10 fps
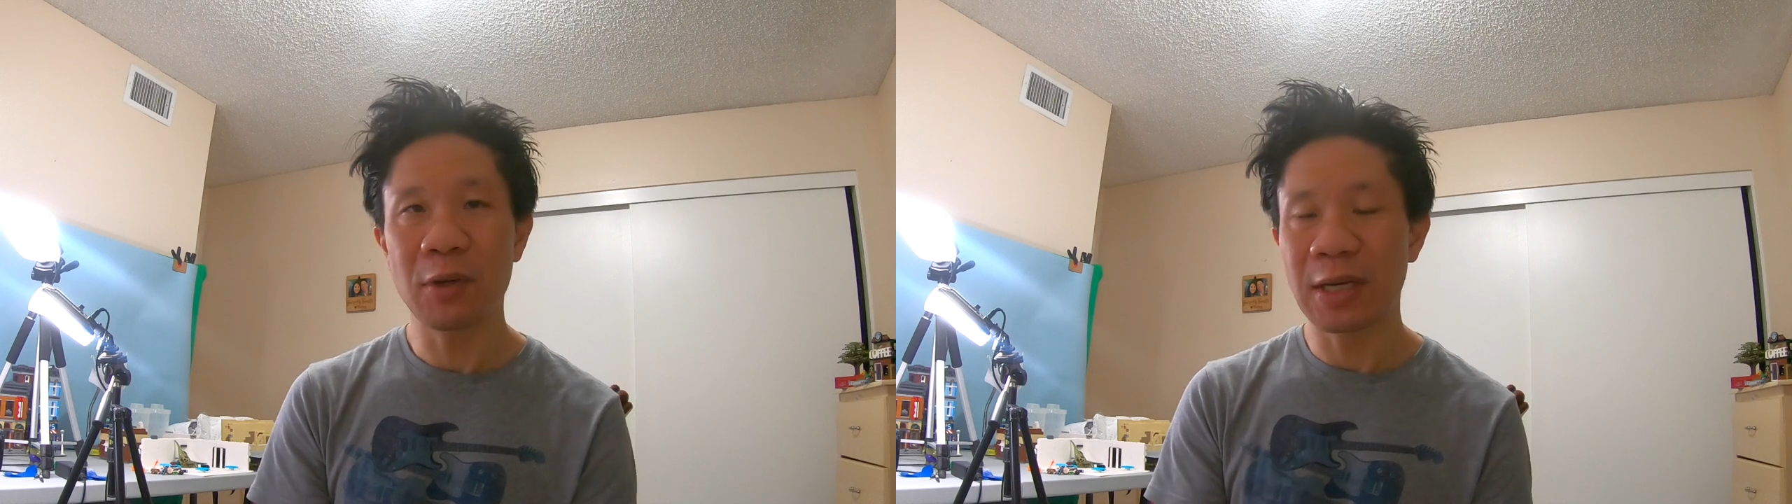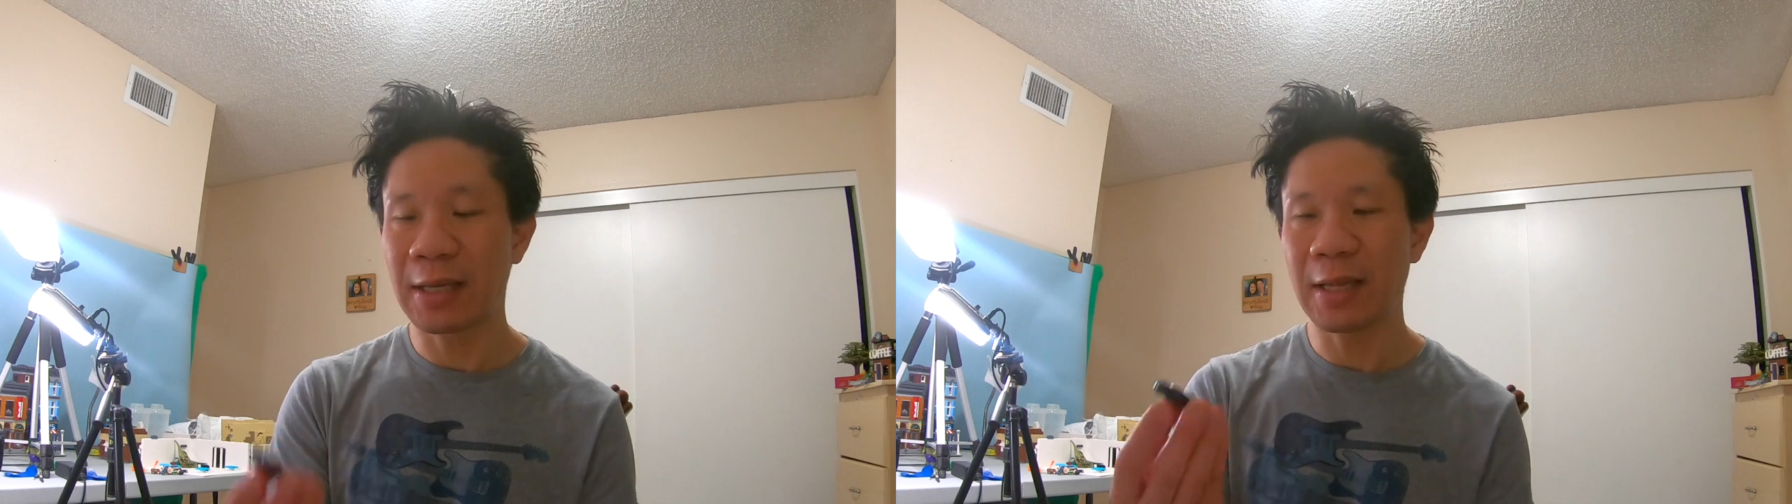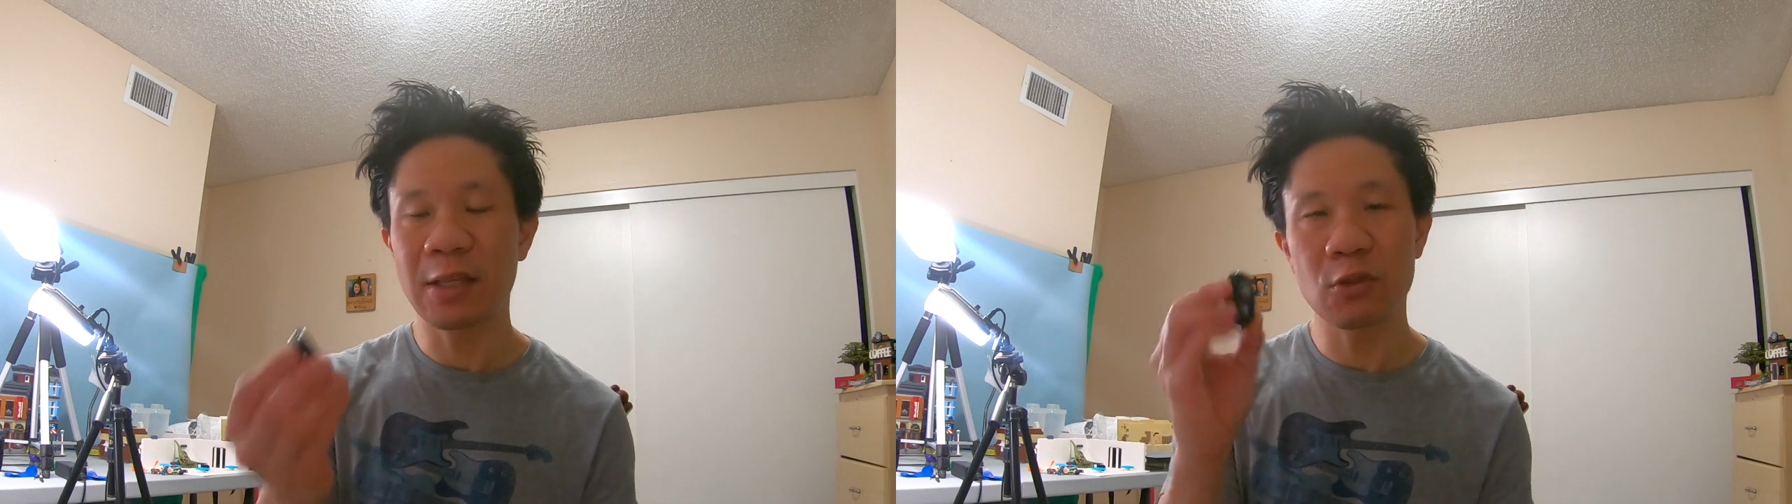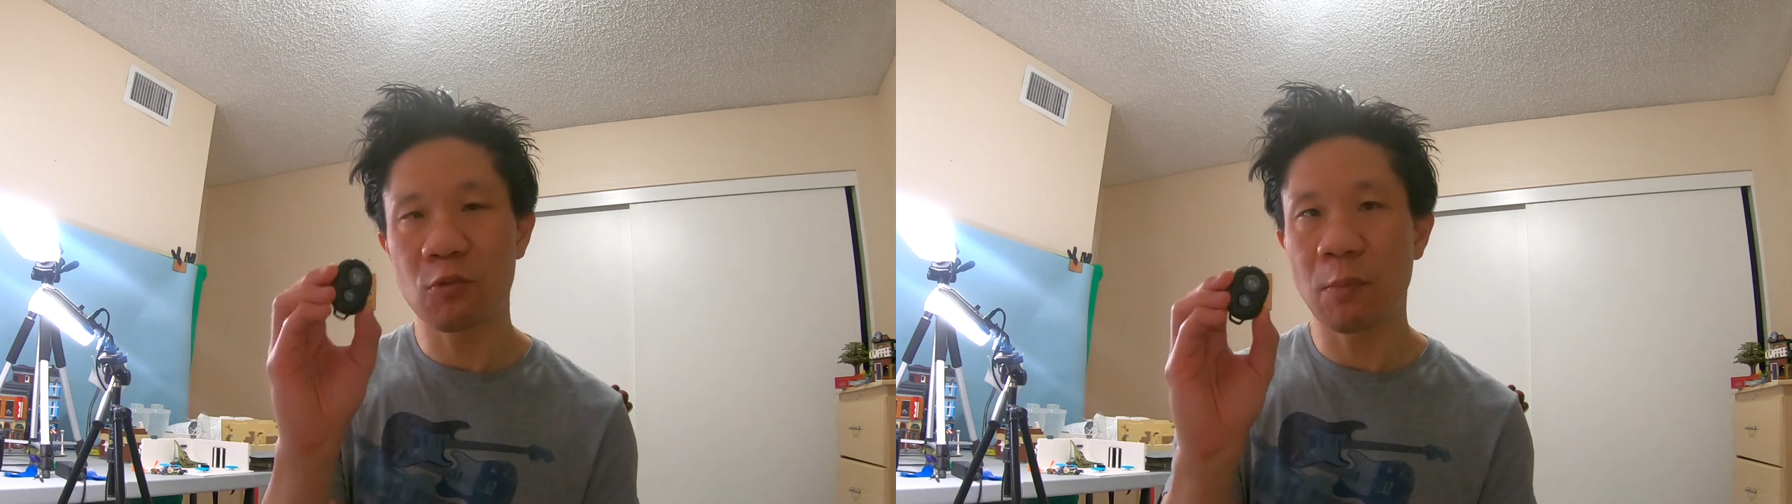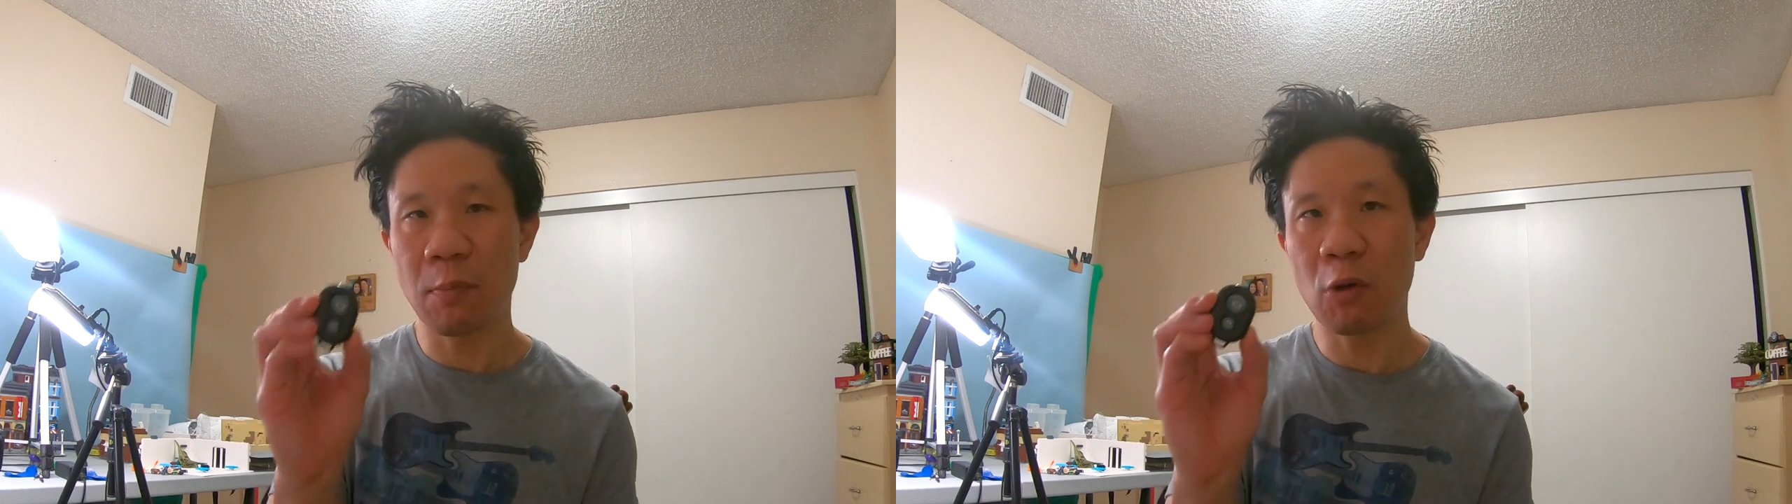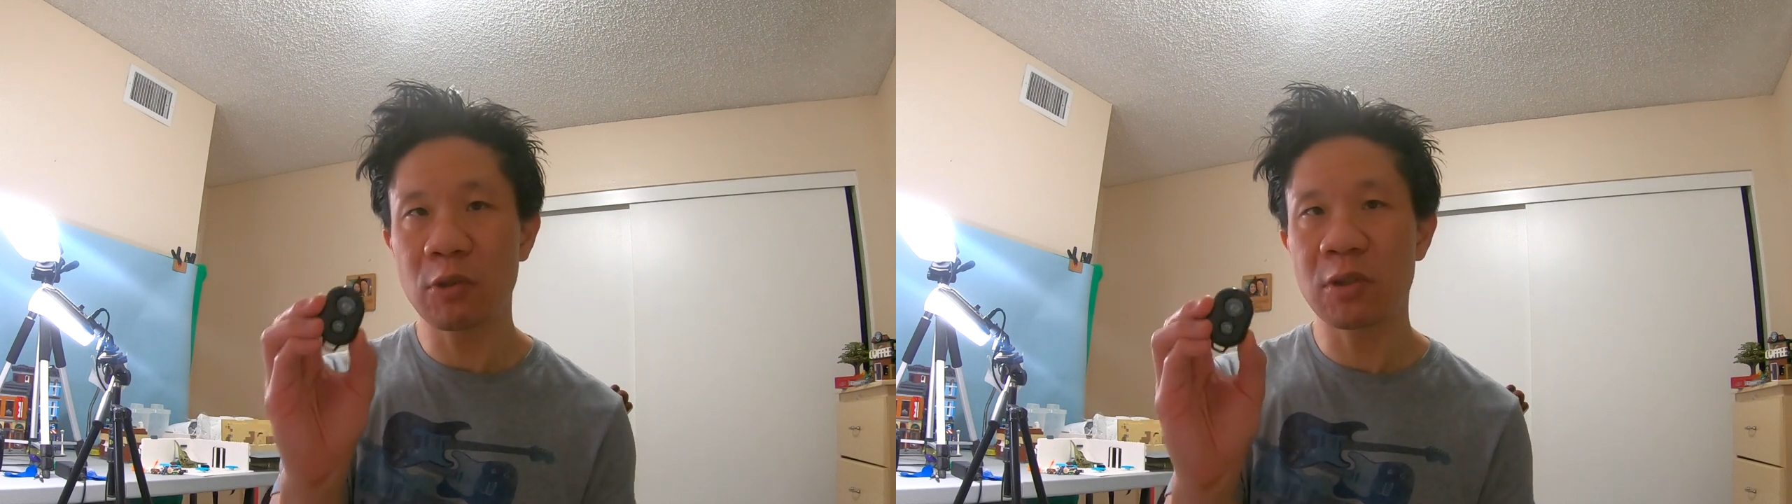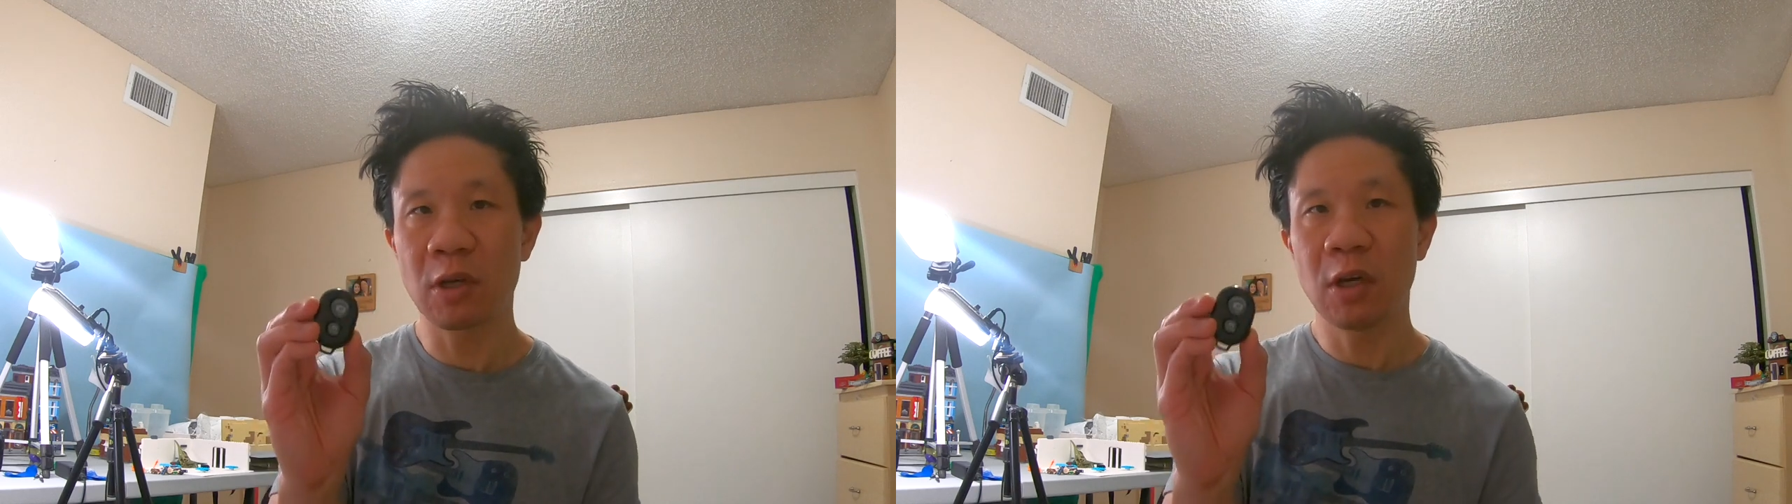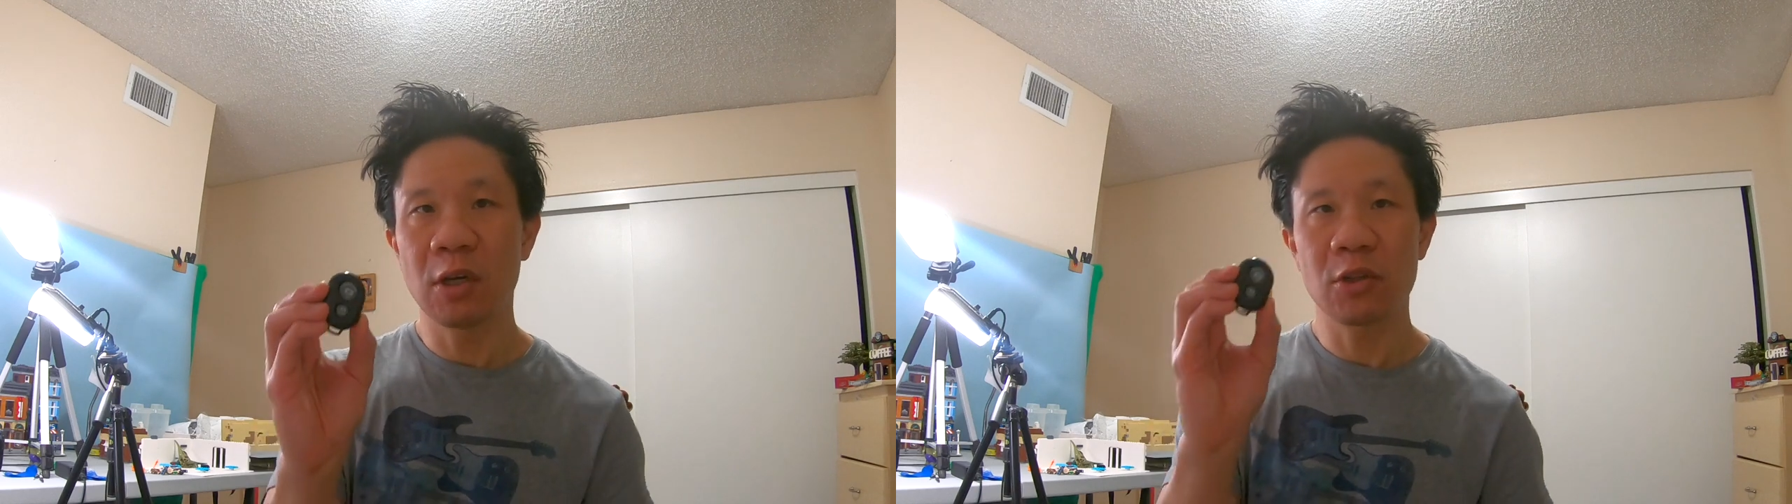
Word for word: you can get these remotes